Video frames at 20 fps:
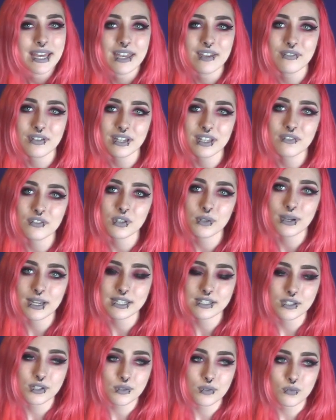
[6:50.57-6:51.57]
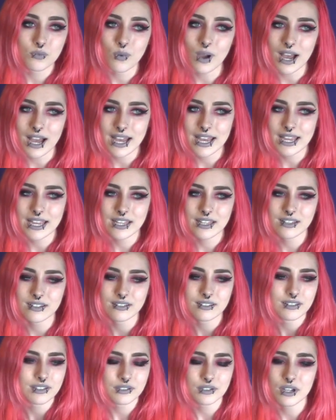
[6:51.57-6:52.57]
If any of you guys know
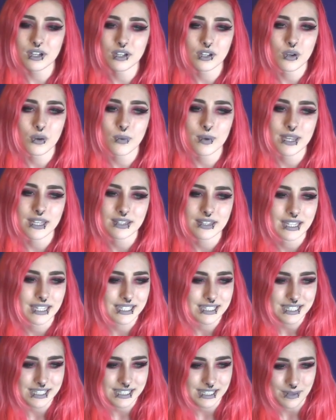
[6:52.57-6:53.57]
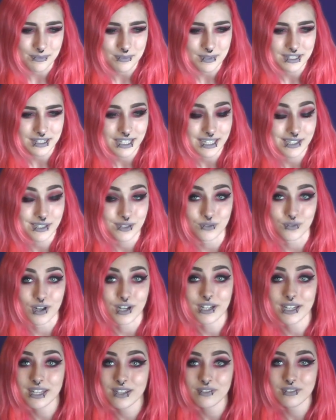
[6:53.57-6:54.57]
why they're not going, like, is it something, like, is
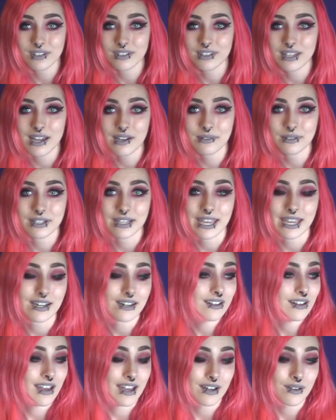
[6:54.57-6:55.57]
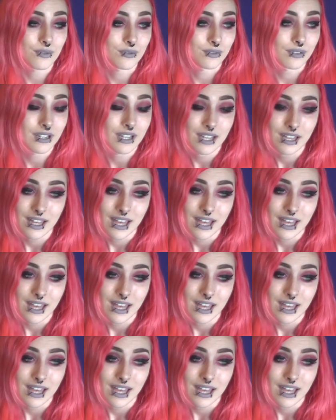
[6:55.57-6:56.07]
Ronnie even allowed in Canada?